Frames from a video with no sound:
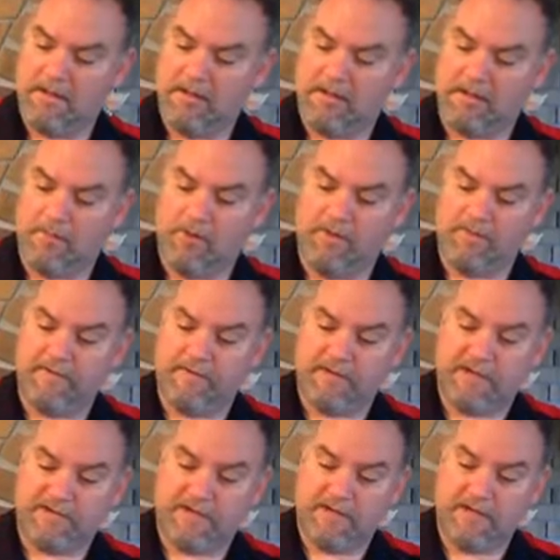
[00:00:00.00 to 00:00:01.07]
the Bellevue
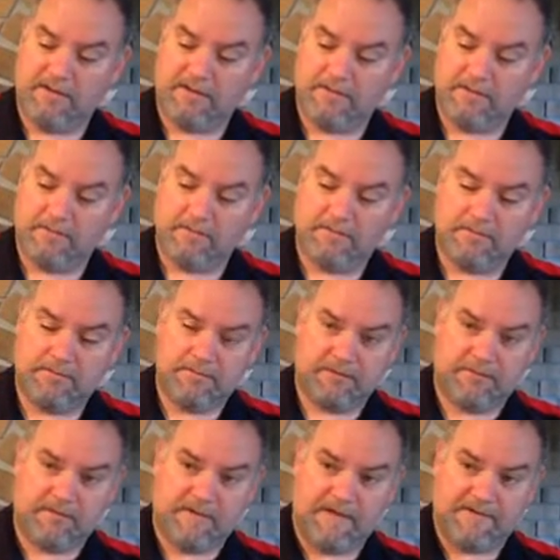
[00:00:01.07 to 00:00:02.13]
Estate
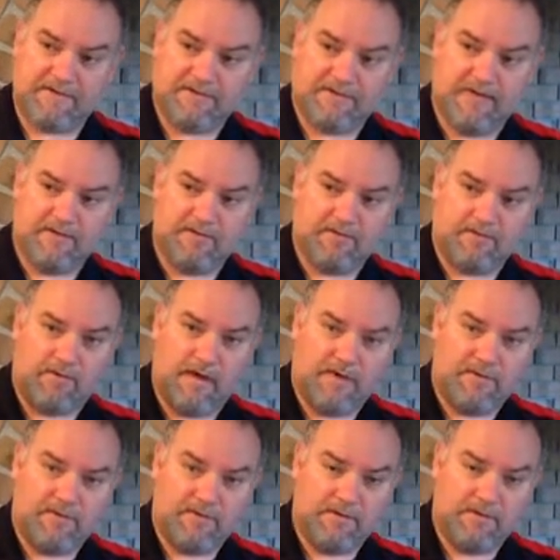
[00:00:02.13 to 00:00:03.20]
2010
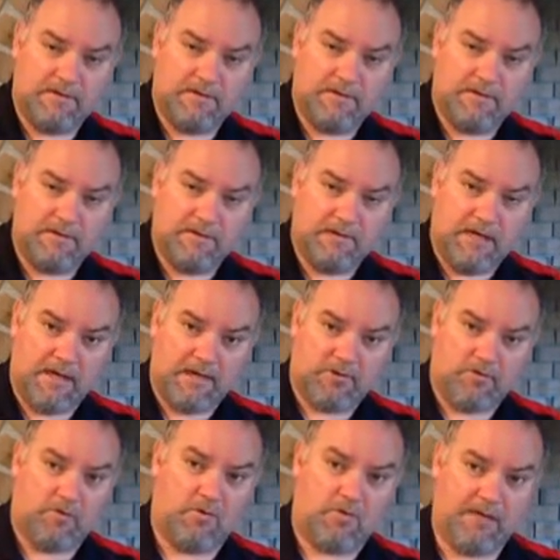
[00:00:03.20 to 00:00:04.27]
Shiraz, and
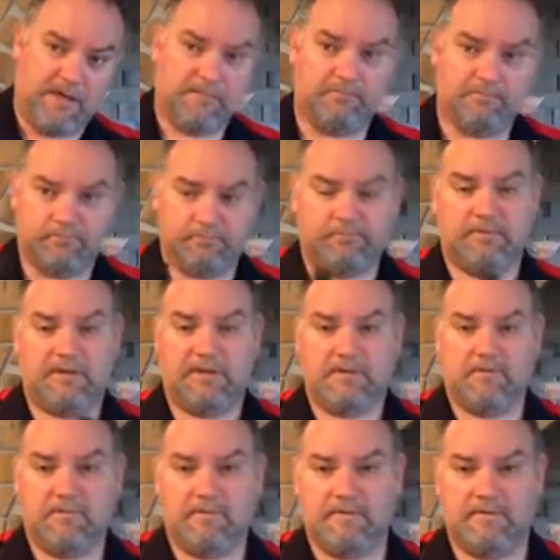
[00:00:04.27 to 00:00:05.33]
Corey, you've
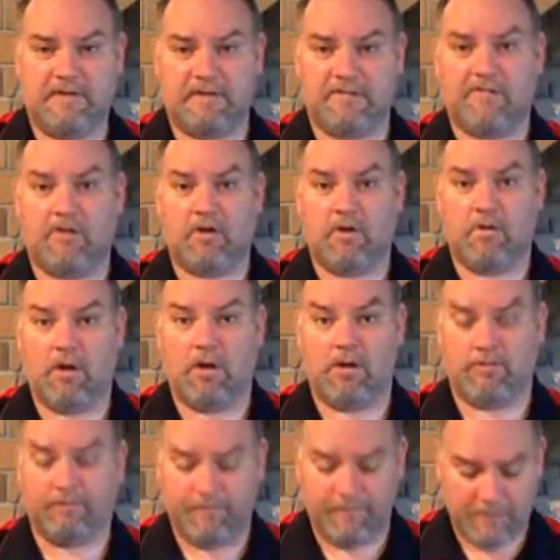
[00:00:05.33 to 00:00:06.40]
done very
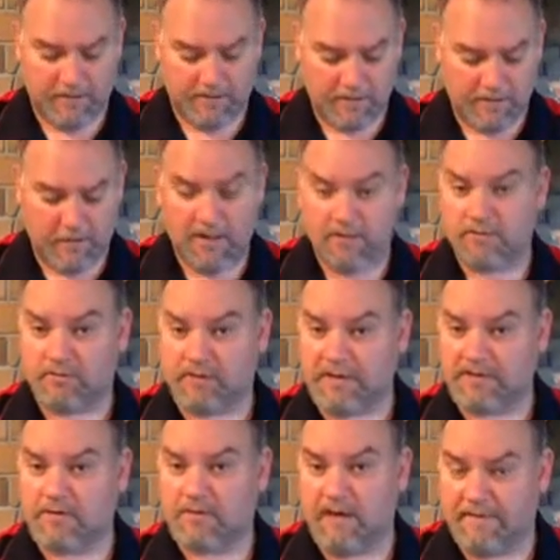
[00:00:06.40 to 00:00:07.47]
well. So look,
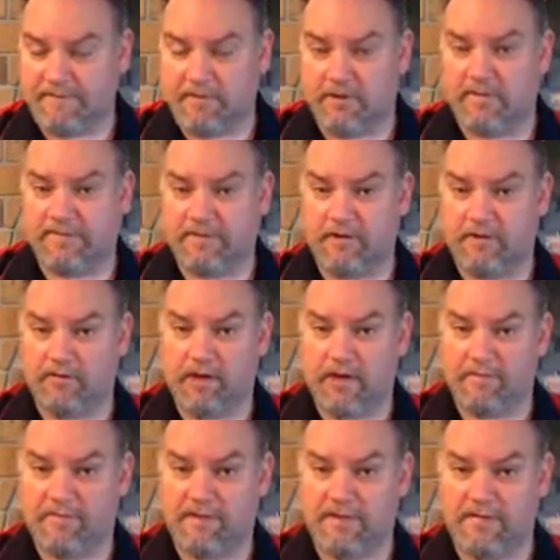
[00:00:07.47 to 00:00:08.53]
that's all we have time for
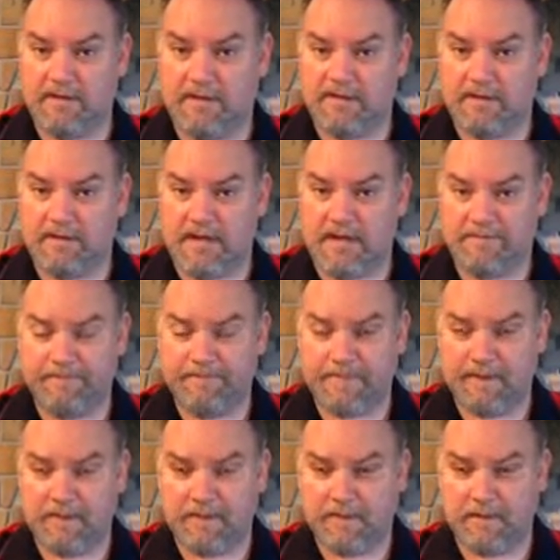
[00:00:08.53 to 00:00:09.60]
Grape TV today.
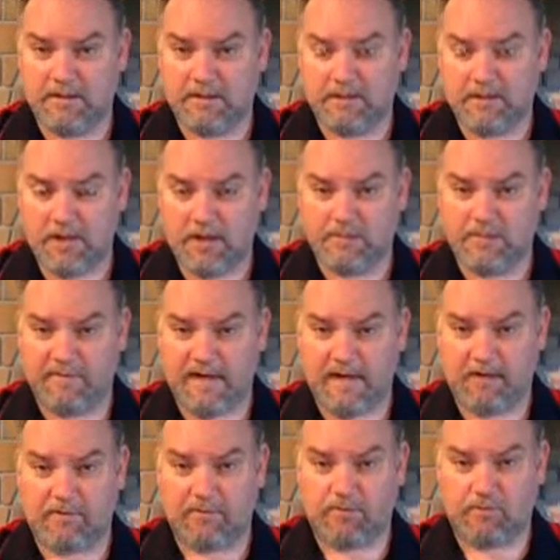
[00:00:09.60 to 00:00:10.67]
Hope you've
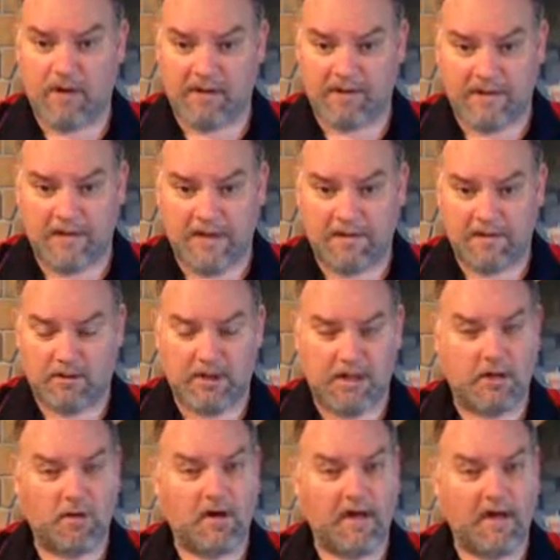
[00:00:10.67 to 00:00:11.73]
had a great day. I
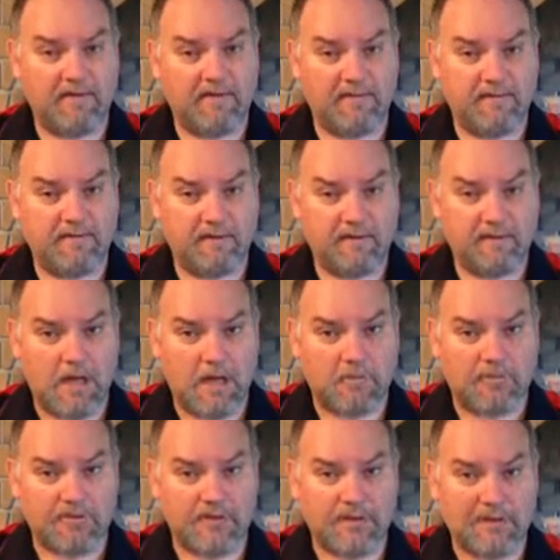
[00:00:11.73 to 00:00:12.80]
know I have,
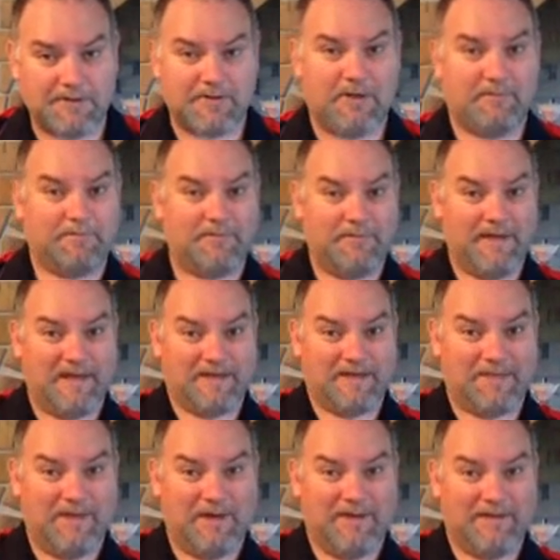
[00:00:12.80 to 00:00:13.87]
and we'll see you next time.
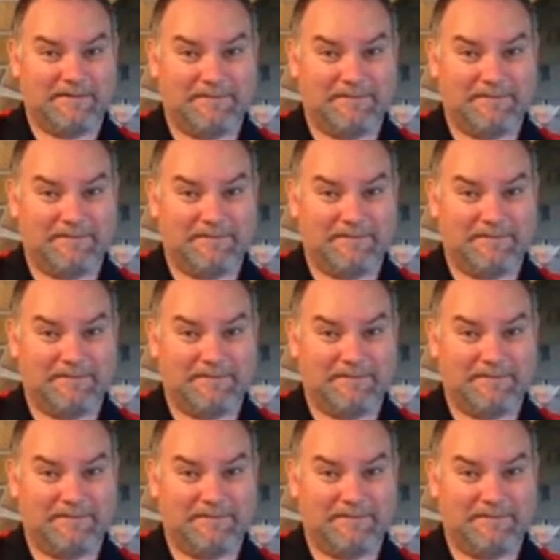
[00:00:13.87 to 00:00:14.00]
Thanks, bye.